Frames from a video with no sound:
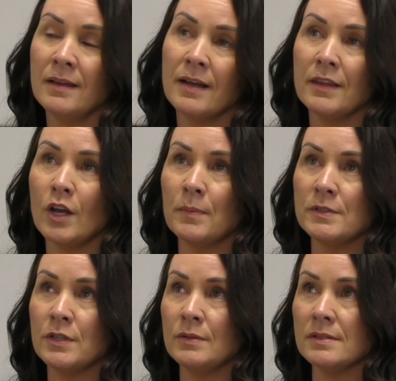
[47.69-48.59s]
and the
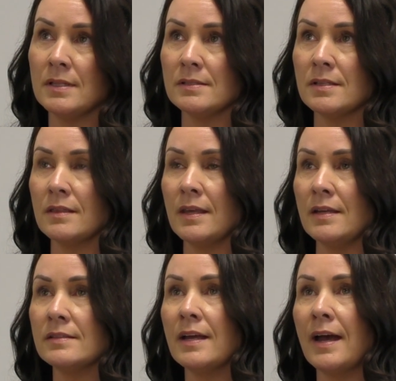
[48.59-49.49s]
opportunities that
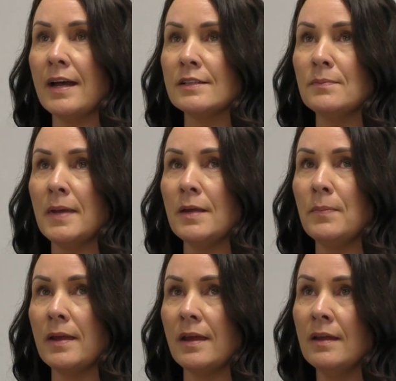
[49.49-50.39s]
they'd had
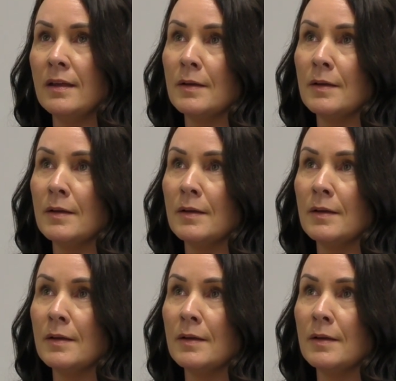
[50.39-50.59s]
maybe